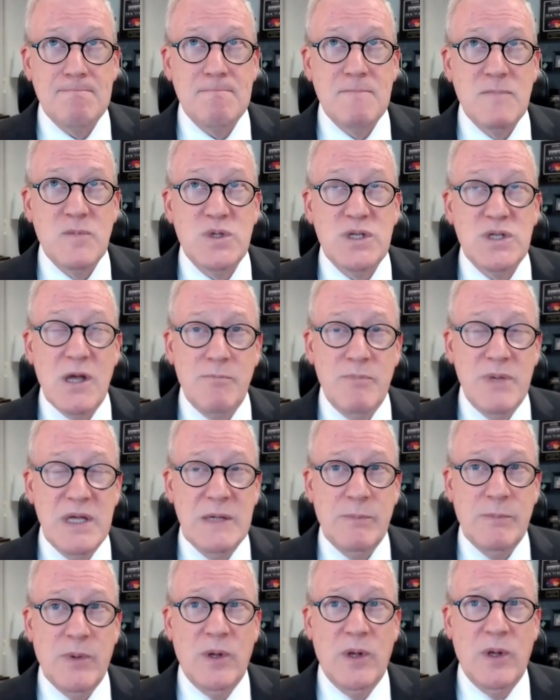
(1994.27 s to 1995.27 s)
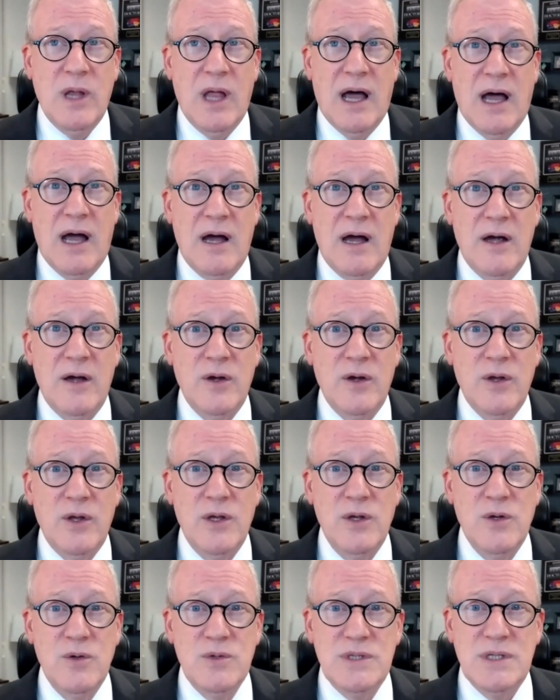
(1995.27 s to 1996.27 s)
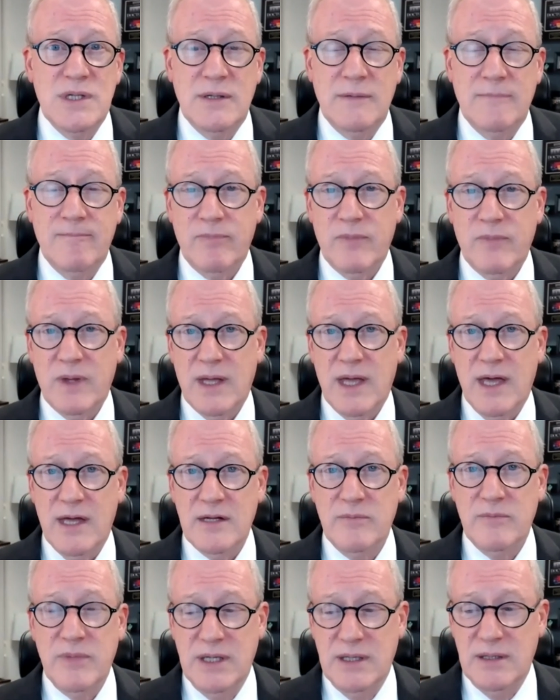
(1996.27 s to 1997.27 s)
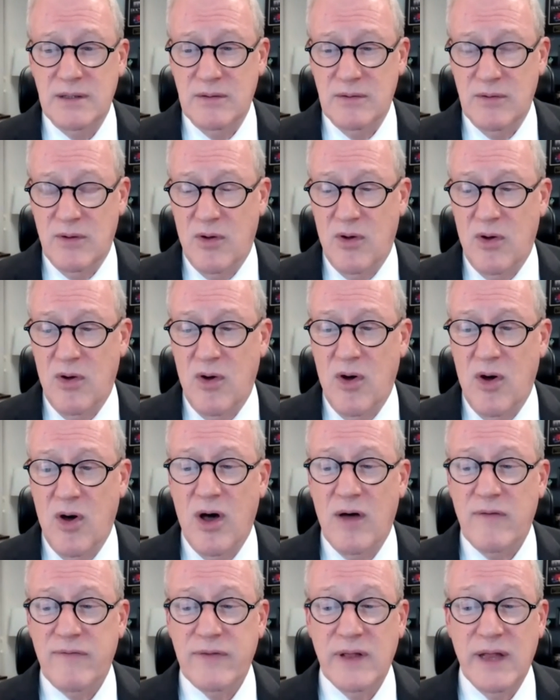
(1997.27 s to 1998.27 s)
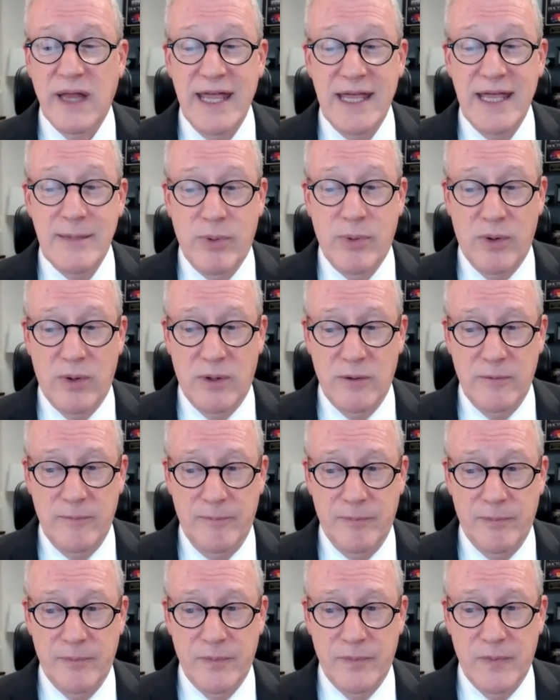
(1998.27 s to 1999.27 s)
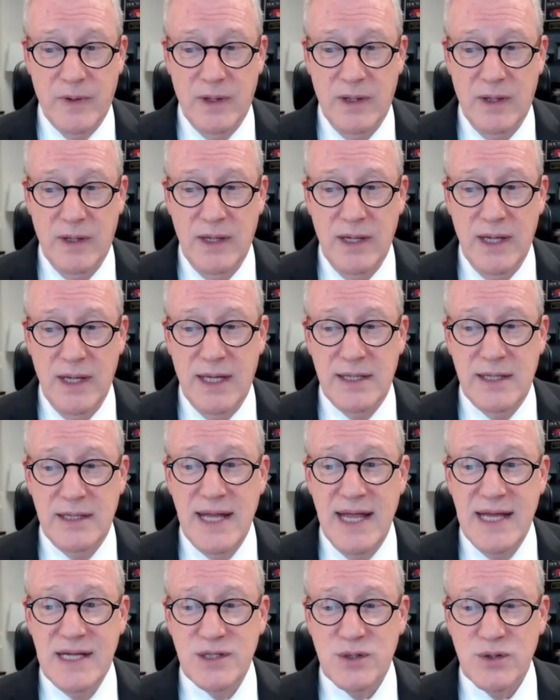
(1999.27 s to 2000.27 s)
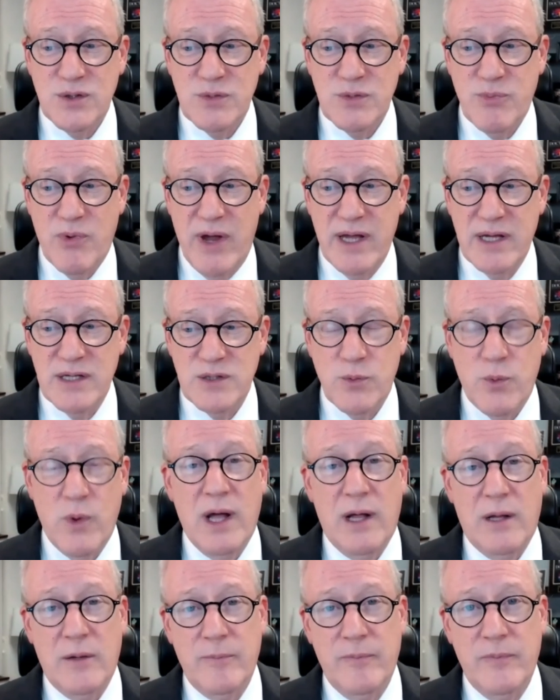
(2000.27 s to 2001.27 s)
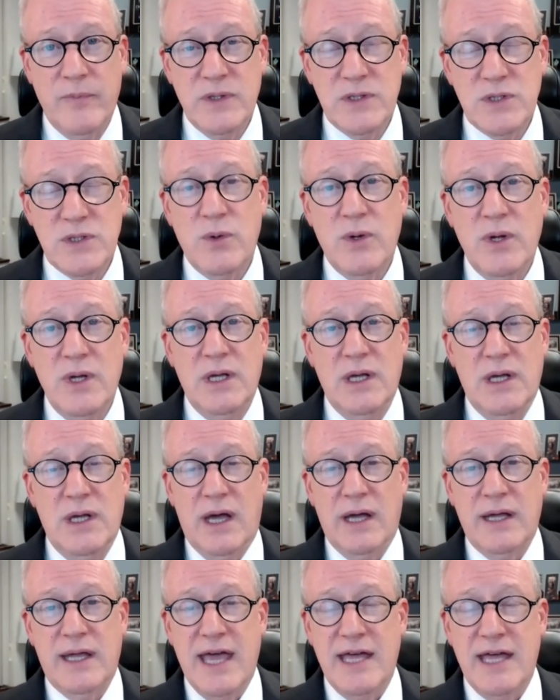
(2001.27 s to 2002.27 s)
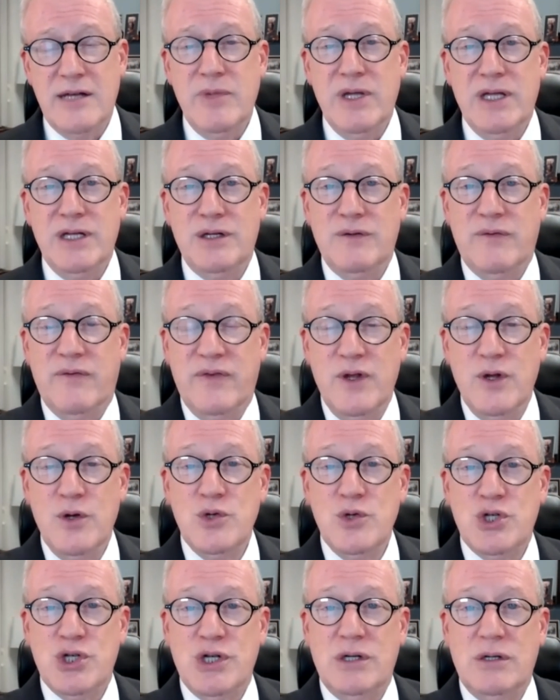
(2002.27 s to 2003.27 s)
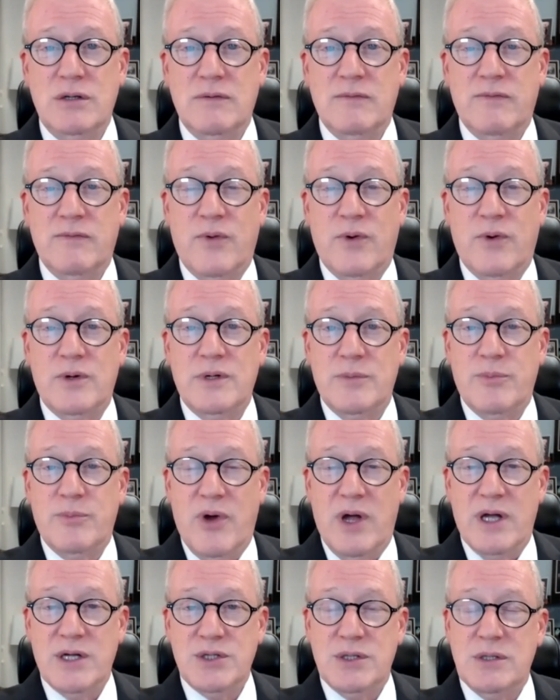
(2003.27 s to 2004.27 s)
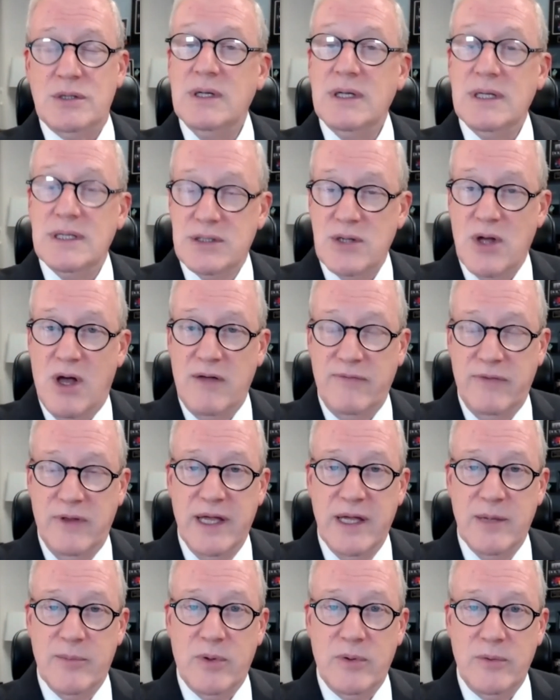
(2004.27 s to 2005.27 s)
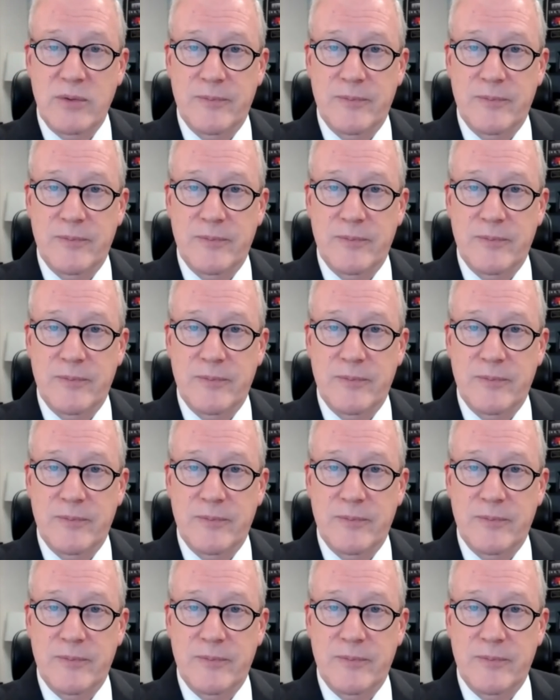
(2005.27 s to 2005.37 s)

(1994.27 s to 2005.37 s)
Some people are using ketamine off-label and a nasal spray as well. So a ketamine infusion for depression is off-label.